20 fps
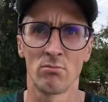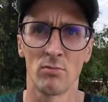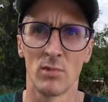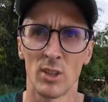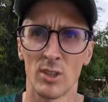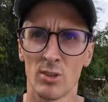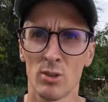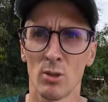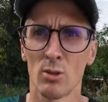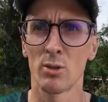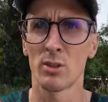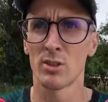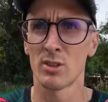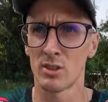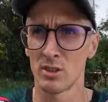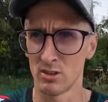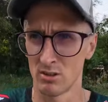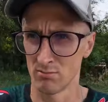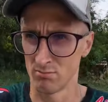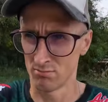Let's go and
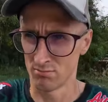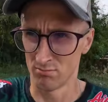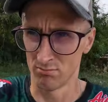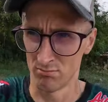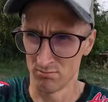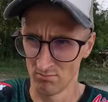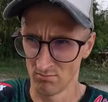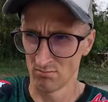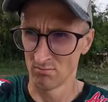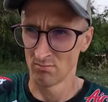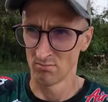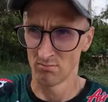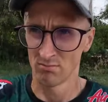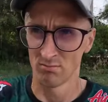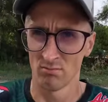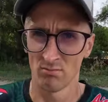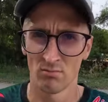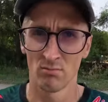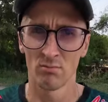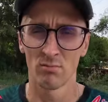see.
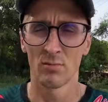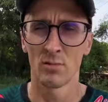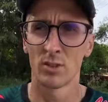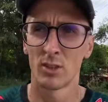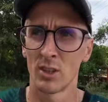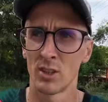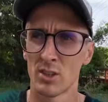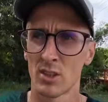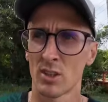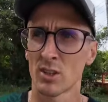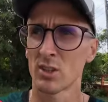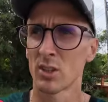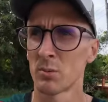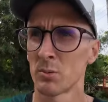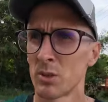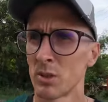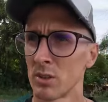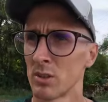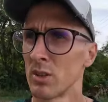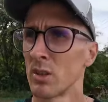This is
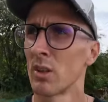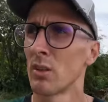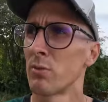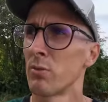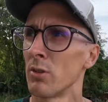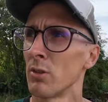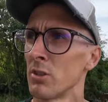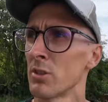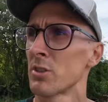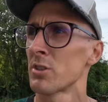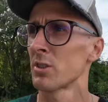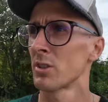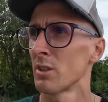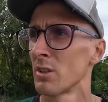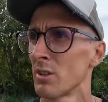something there first.